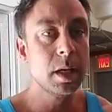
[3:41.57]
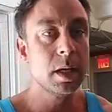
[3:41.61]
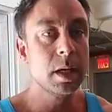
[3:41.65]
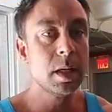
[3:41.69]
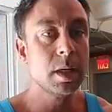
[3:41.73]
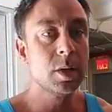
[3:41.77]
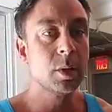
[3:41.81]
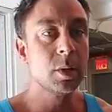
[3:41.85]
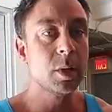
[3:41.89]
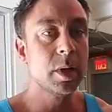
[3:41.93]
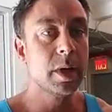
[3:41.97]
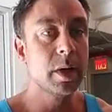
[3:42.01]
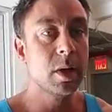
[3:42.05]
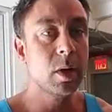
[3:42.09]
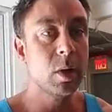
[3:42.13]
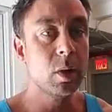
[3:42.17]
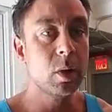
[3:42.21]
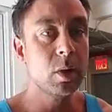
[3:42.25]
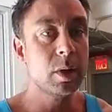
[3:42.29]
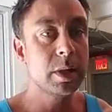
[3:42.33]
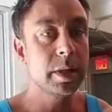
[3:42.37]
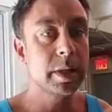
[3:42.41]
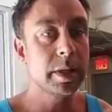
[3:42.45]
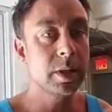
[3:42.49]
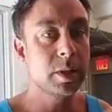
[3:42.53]
So in
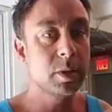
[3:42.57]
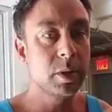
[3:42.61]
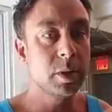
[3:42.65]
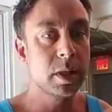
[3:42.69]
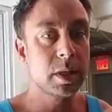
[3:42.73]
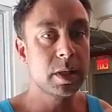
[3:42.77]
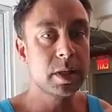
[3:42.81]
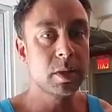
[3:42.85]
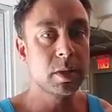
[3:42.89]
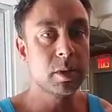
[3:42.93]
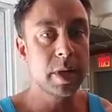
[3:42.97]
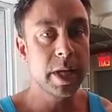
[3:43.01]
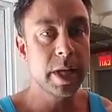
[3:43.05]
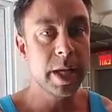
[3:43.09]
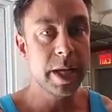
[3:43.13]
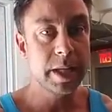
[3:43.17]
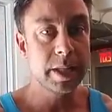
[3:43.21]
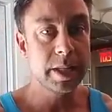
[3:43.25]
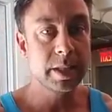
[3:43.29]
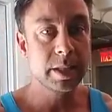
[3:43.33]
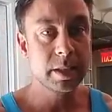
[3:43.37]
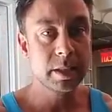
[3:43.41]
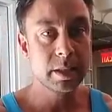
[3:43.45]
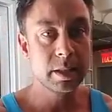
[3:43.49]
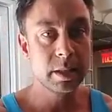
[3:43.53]
order to
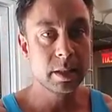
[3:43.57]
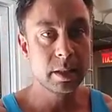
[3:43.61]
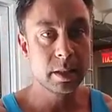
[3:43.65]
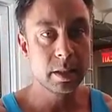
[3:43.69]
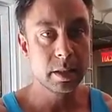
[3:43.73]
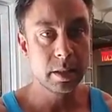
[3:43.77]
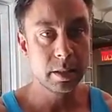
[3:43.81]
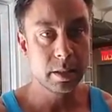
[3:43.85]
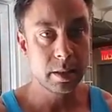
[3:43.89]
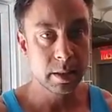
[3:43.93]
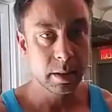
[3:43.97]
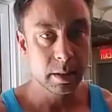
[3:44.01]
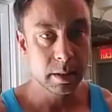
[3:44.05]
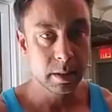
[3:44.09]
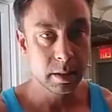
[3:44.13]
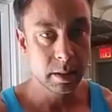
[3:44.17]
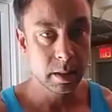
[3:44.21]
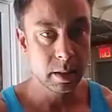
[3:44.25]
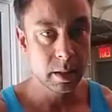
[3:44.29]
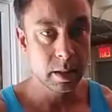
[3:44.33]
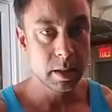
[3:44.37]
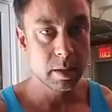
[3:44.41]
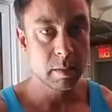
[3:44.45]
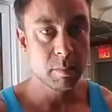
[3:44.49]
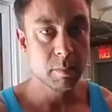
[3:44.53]
create
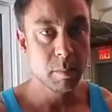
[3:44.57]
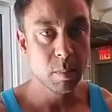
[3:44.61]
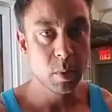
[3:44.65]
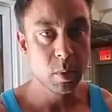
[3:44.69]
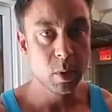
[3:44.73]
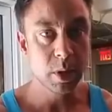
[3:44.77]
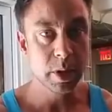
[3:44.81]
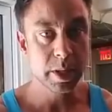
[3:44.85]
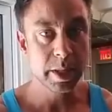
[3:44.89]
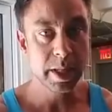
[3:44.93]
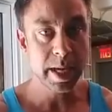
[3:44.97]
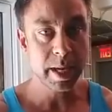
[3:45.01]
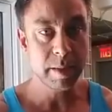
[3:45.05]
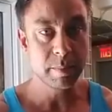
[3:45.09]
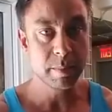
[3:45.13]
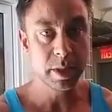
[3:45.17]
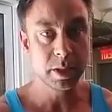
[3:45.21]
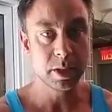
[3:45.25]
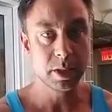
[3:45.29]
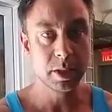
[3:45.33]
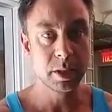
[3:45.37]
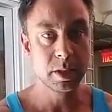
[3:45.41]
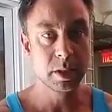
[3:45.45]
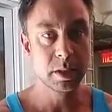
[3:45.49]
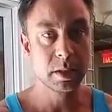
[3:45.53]
more
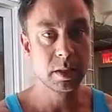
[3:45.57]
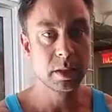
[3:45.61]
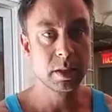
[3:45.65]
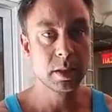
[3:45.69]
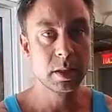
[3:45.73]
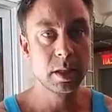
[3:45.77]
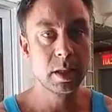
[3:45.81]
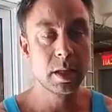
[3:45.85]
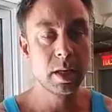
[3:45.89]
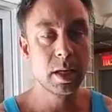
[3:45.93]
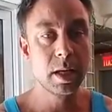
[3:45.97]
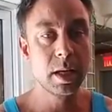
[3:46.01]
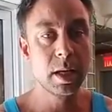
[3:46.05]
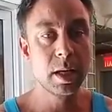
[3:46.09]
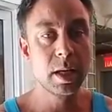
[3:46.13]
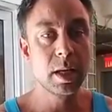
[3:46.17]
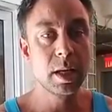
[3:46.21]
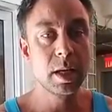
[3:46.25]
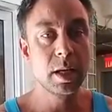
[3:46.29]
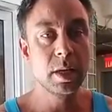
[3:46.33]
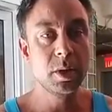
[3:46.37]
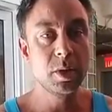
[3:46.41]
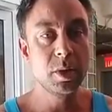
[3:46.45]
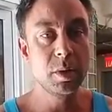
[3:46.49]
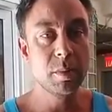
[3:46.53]
damage,
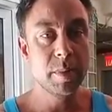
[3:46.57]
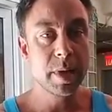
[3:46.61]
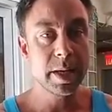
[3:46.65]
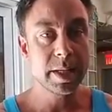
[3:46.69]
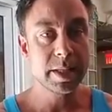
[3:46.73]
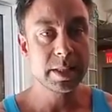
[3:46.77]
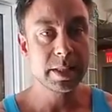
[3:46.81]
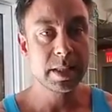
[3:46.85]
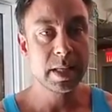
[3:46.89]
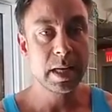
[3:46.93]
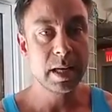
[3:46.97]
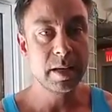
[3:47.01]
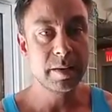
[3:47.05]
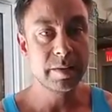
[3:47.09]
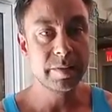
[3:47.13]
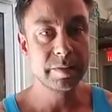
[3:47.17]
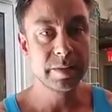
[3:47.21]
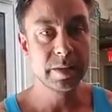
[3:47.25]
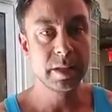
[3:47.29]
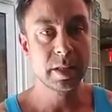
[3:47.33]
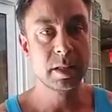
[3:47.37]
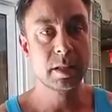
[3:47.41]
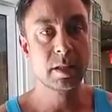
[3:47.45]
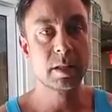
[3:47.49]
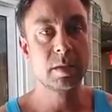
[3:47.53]
you must
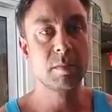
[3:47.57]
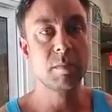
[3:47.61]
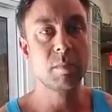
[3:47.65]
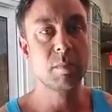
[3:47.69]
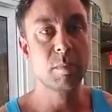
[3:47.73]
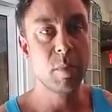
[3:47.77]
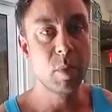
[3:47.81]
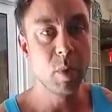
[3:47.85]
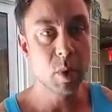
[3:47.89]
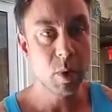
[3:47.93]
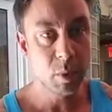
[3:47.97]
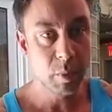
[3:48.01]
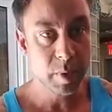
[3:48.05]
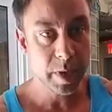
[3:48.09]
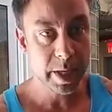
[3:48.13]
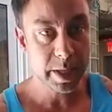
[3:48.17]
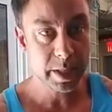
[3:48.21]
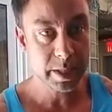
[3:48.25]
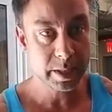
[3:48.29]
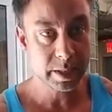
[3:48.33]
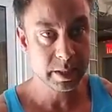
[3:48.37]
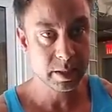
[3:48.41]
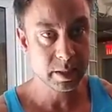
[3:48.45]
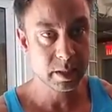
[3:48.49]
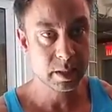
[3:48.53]
lift more
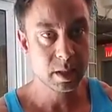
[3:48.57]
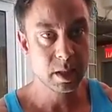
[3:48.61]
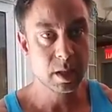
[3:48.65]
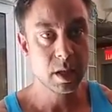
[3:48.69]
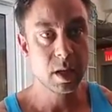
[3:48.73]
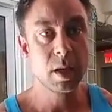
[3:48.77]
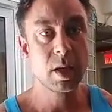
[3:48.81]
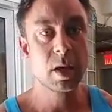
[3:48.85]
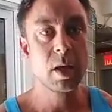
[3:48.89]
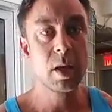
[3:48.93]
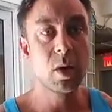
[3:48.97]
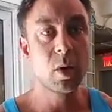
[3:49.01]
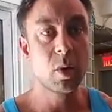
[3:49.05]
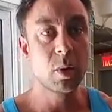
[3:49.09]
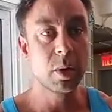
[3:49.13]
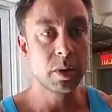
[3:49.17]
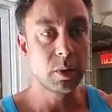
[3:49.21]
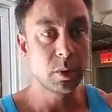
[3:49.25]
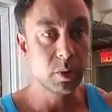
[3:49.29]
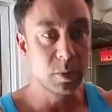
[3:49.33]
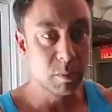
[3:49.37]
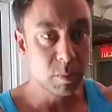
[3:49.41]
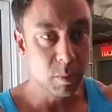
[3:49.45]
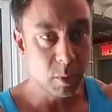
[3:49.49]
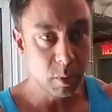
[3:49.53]
weight or
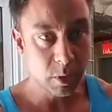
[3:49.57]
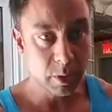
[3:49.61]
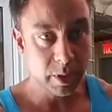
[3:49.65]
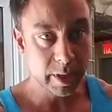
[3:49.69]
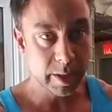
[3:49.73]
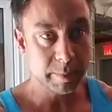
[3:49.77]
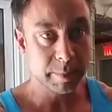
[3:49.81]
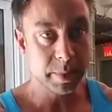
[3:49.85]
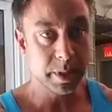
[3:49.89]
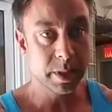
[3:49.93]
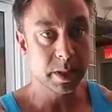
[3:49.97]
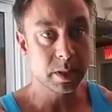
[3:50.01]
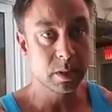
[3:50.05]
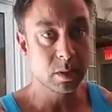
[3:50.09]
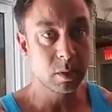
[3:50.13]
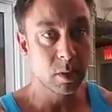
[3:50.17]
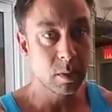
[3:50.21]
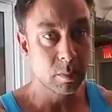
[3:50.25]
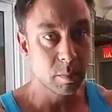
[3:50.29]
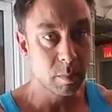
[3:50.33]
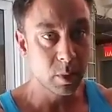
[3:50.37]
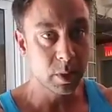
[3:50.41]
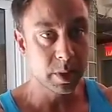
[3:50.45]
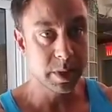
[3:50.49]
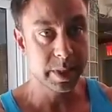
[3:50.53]
do more reps or
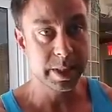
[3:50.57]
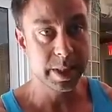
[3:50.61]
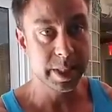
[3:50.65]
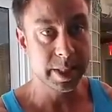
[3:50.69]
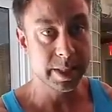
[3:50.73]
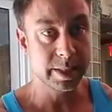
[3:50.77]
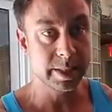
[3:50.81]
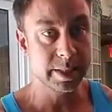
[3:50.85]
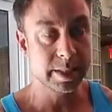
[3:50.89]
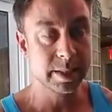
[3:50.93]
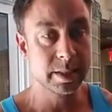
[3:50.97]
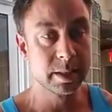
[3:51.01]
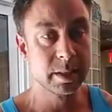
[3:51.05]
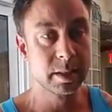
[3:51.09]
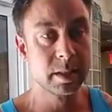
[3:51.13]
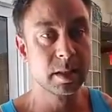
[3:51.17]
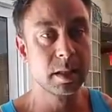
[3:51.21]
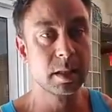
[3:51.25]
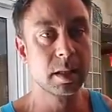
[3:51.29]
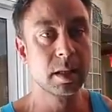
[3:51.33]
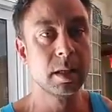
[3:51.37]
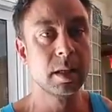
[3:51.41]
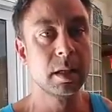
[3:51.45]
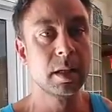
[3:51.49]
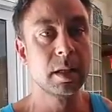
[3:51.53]
more sets
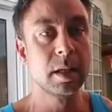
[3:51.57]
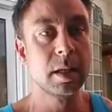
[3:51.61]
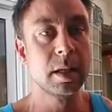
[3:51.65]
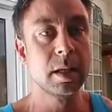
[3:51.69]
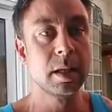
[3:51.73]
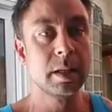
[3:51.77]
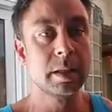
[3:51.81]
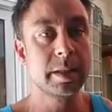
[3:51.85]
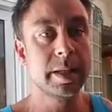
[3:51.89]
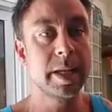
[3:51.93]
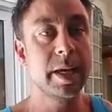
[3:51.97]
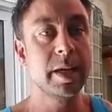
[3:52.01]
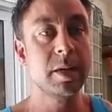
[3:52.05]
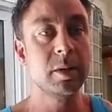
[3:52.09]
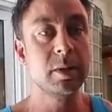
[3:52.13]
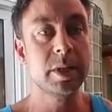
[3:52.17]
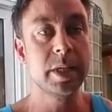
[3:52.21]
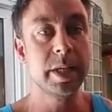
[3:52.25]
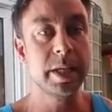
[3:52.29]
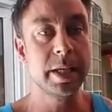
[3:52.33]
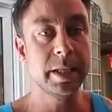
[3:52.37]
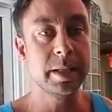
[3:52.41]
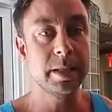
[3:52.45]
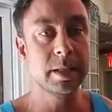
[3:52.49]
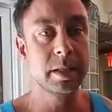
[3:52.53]
than you
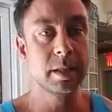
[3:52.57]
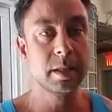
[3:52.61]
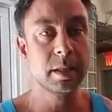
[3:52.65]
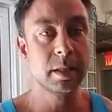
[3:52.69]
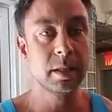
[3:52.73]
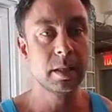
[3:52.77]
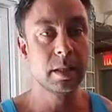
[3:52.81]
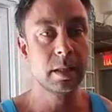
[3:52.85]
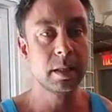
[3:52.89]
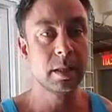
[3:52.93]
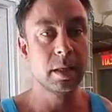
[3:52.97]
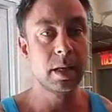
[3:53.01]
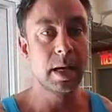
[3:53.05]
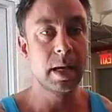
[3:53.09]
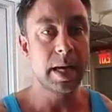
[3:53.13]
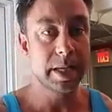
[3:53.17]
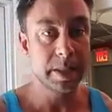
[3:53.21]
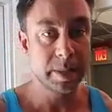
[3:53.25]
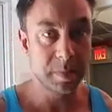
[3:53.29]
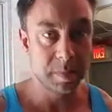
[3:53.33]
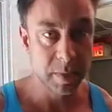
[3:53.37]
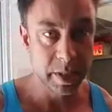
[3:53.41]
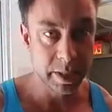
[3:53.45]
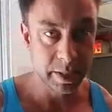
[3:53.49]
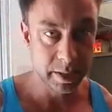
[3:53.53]
did
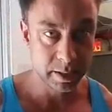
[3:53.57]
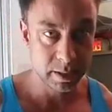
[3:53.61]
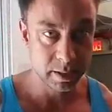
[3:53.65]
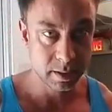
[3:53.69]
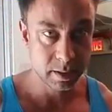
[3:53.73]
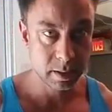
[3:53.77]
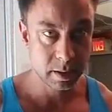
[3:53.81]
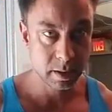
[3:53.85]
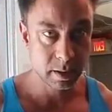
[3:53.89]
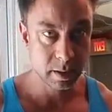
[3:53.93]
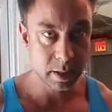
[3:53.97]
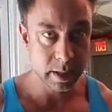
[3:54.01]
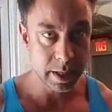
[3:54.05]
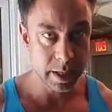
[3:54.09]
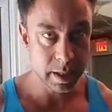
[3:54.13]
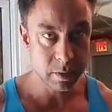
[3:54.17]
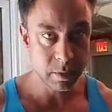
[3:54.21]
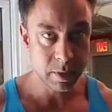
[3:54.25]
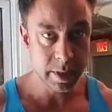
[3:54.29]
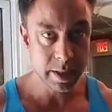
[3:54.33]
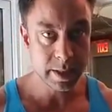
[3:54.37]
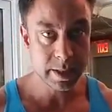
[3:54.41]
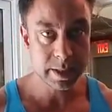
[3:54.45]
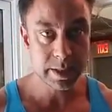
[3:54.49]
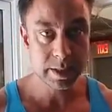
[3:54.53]
last month.
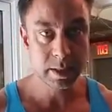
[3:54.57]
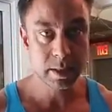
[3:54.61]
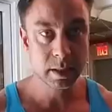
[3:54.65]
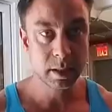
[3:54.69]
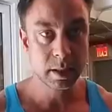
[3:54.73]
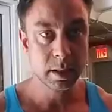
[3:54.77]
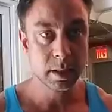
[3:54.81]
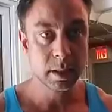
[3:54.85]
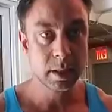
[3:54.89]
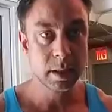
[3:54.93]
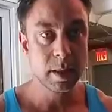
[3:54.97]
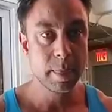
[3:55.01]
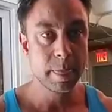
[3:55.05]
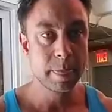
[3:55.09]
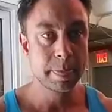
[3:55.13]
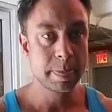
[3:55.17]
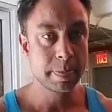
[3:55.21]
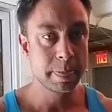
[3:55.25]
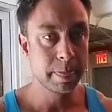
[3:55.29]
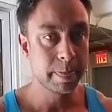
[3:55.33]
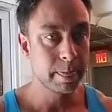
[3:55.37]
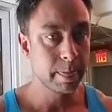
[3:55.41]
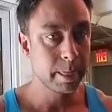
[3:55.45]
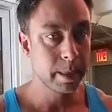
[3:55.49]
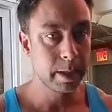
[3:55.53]
Otherwise,
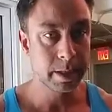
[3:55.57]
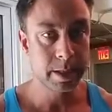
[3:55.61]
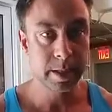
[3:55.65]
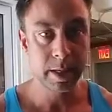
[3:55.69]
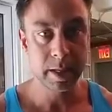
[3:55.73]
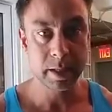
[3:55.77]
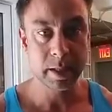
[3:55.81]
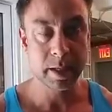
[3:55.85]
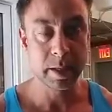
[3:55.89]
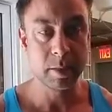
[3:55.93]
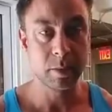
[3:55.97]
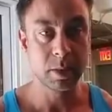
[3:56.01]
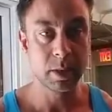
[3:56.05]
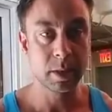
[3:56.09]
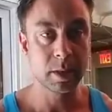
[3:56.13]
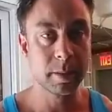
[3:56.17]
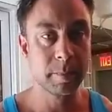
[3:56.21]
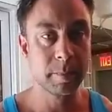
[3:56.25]
it's not gonna work.